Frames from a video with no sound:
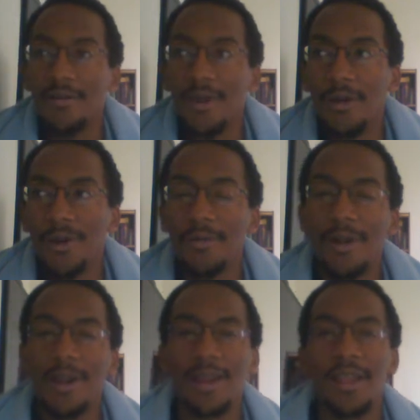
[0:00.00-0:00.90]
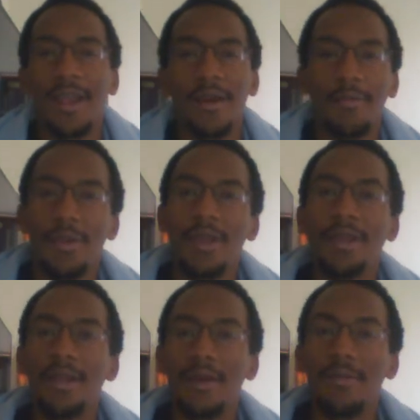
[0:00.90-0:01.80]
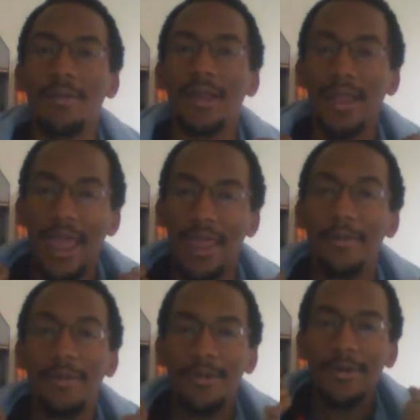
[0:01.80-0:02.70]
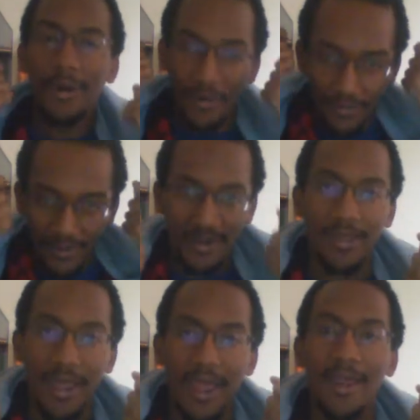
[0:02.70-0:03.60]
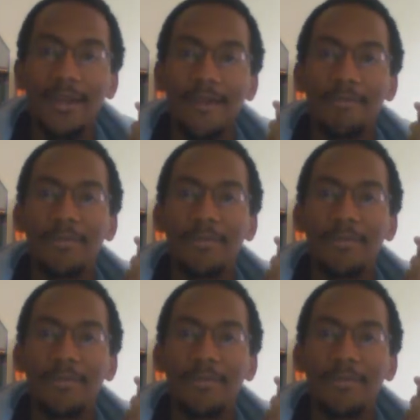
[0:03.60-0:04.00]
Cody wearing like a Bullet Club cape over his head,